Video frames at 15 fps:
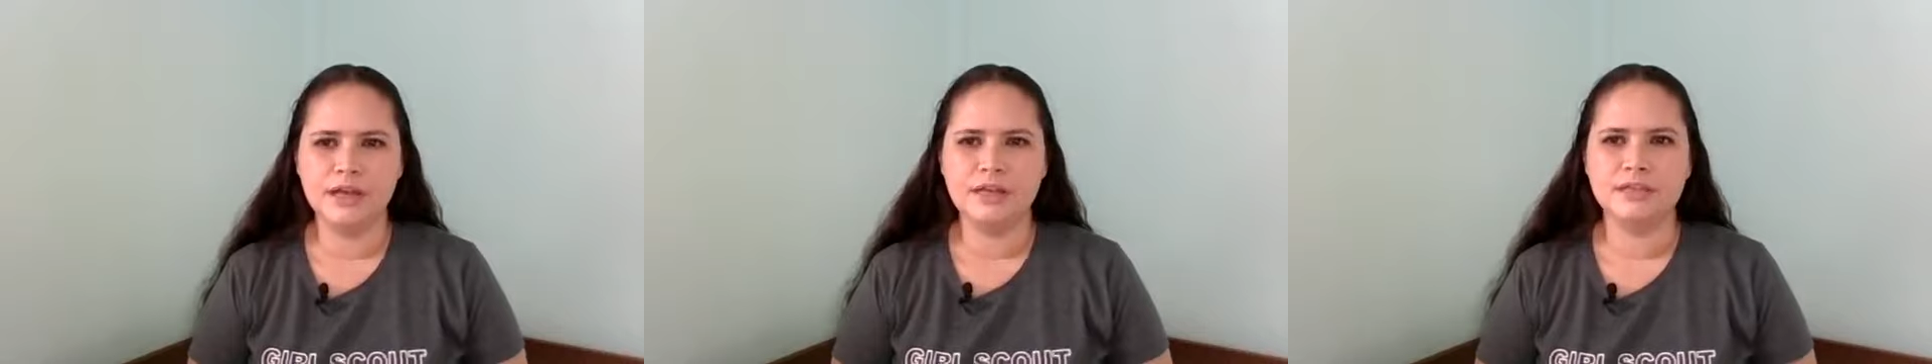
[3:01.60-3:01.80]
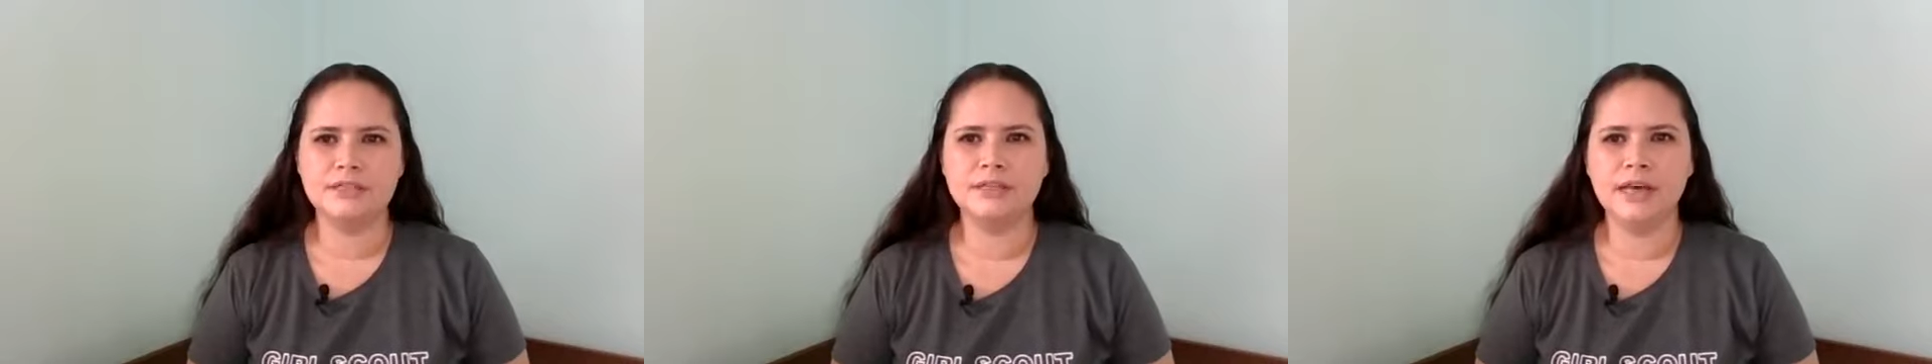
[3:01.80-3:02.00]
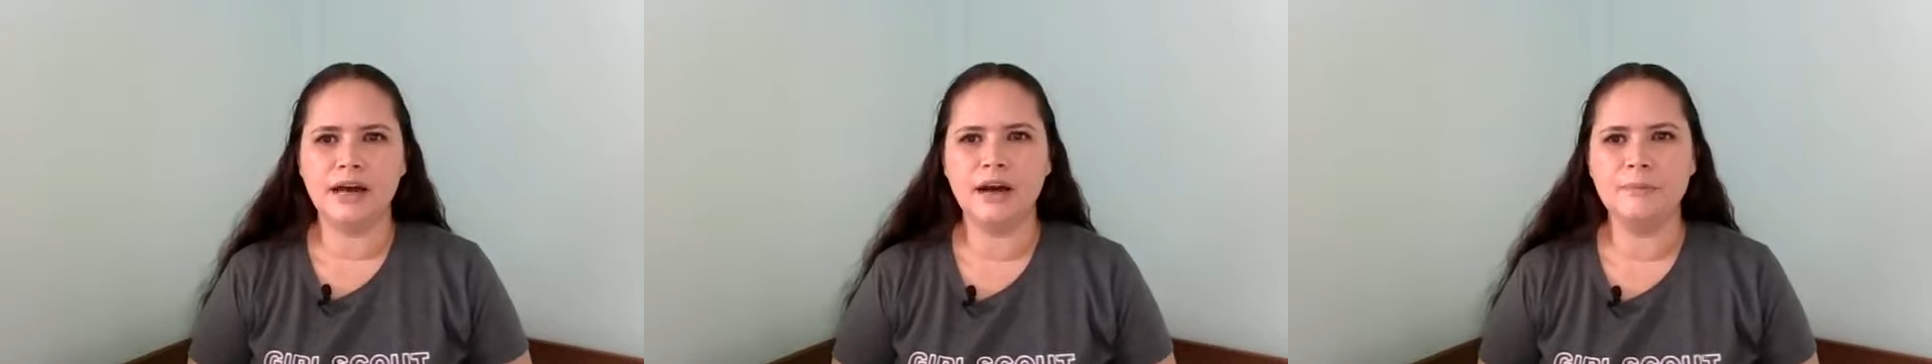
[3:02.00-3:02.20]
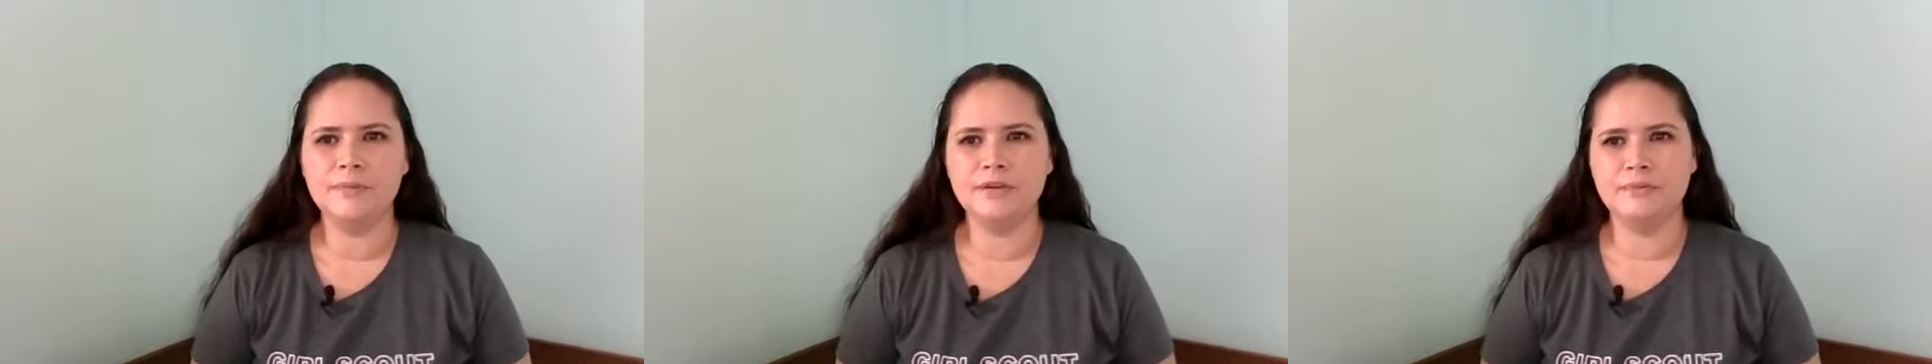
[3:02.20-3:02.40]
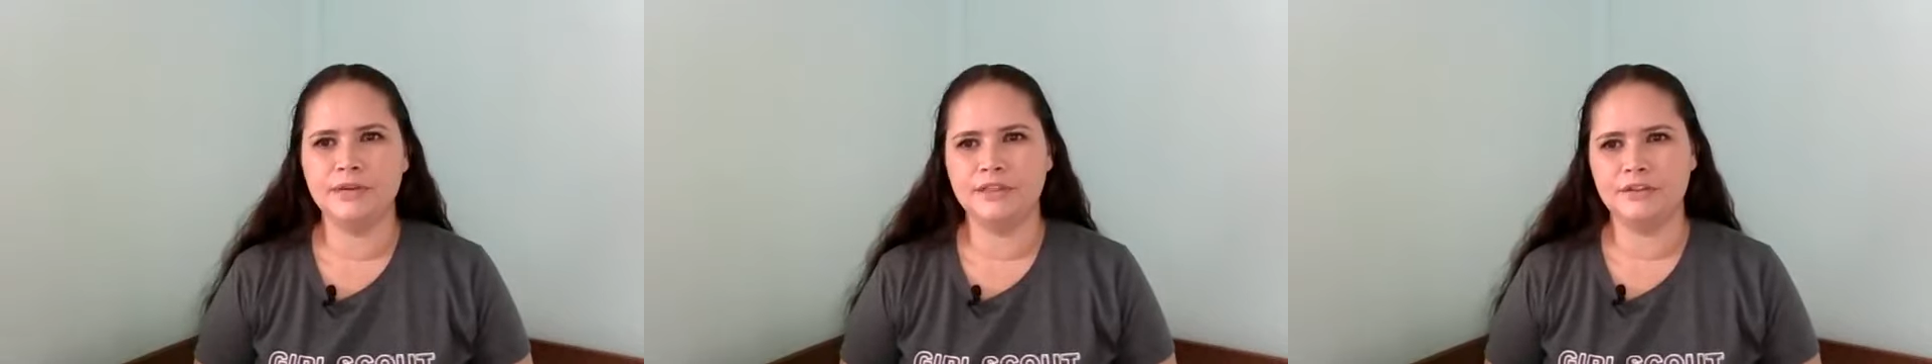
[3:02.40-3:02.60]
to help
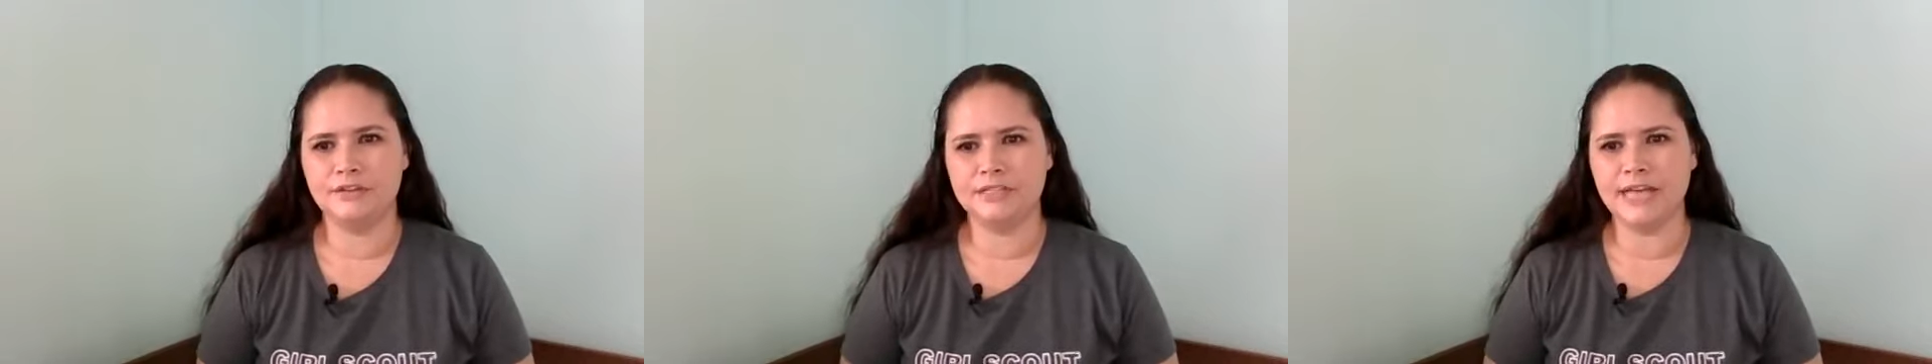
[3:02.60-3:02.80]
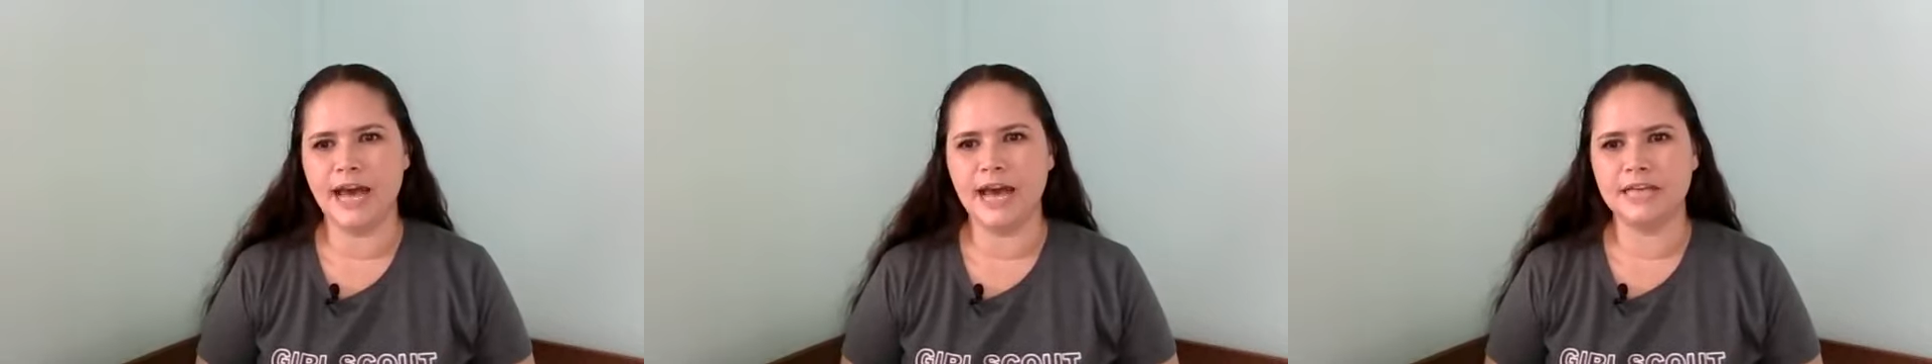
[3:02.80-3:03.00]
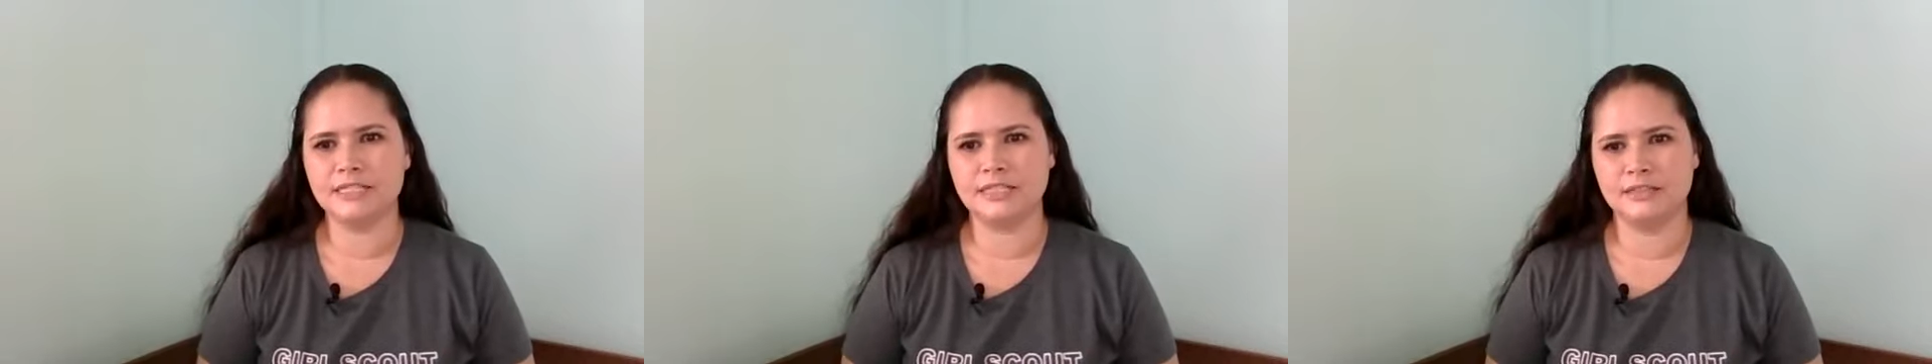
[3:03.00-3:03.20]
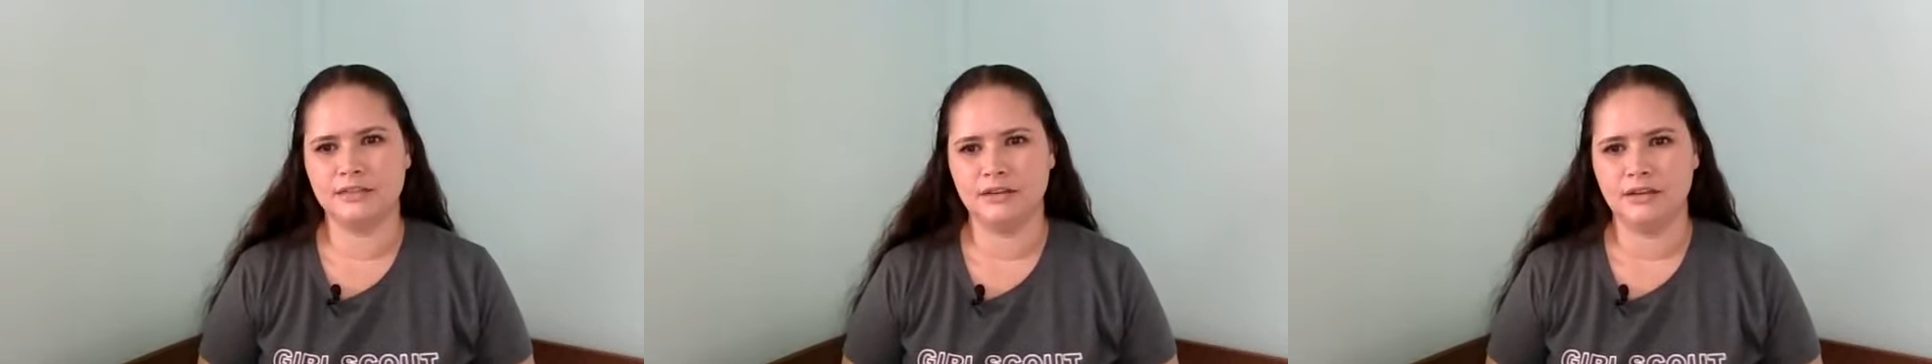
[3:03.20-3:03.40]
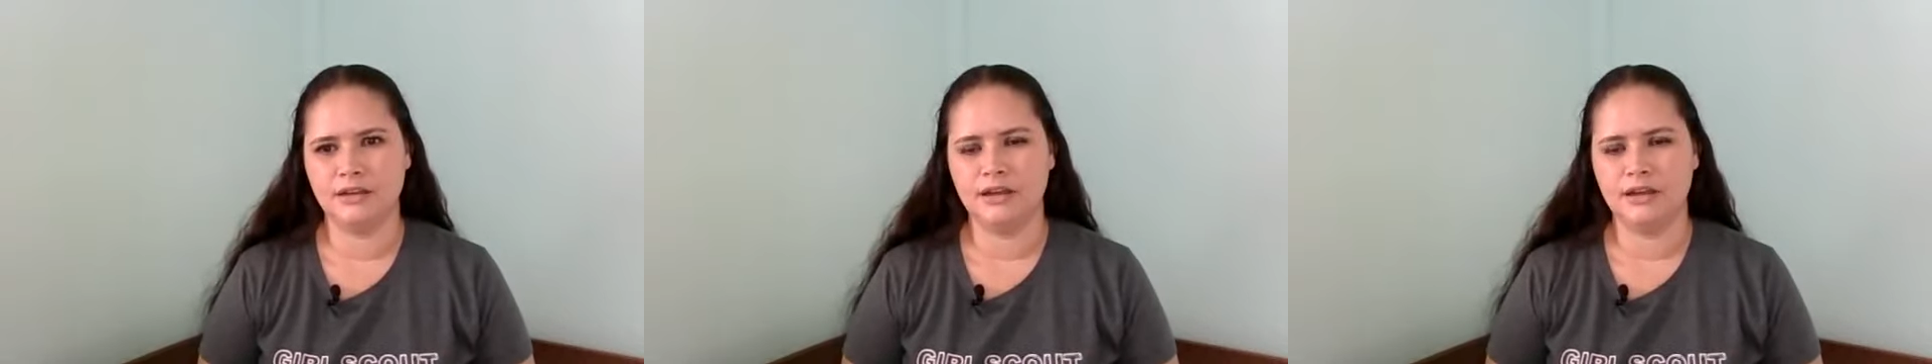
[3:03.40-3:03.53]
you with your tasks